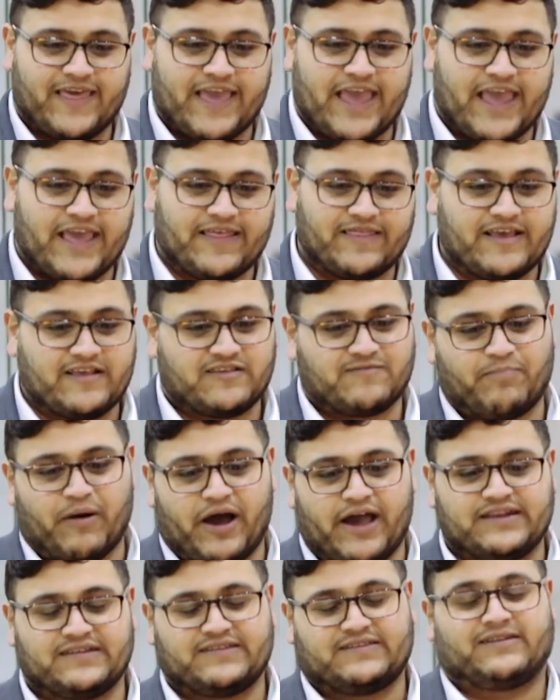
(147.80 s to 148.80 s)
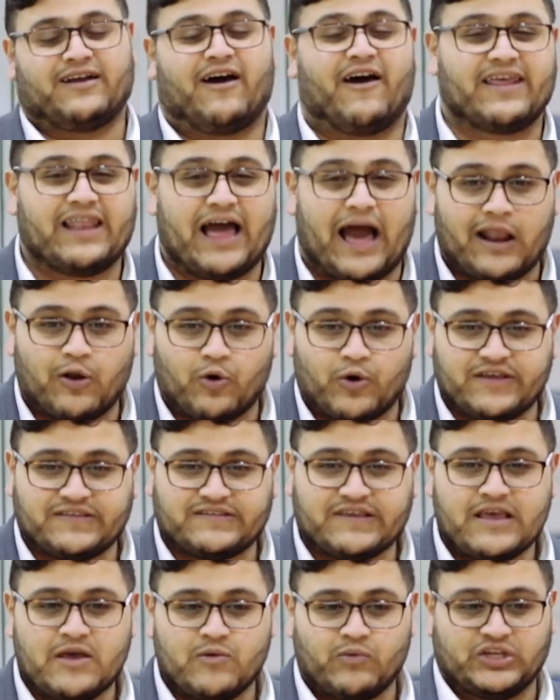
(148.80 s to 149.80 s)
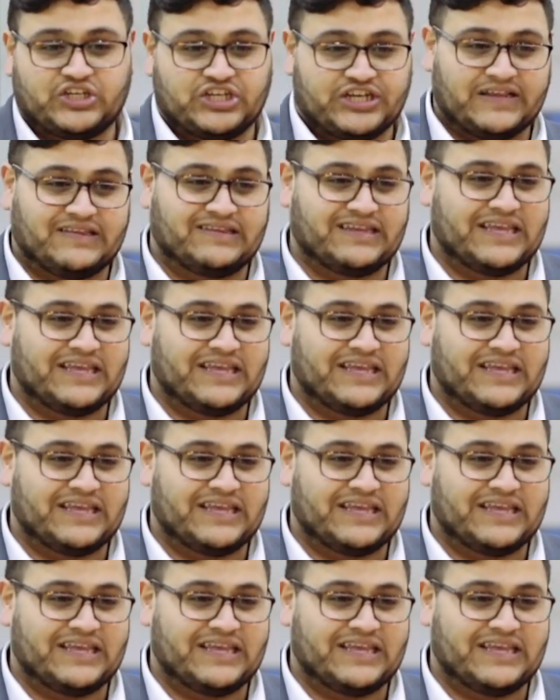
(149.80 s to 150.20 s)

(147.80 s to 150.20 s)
the SPYDER style alloys, which you can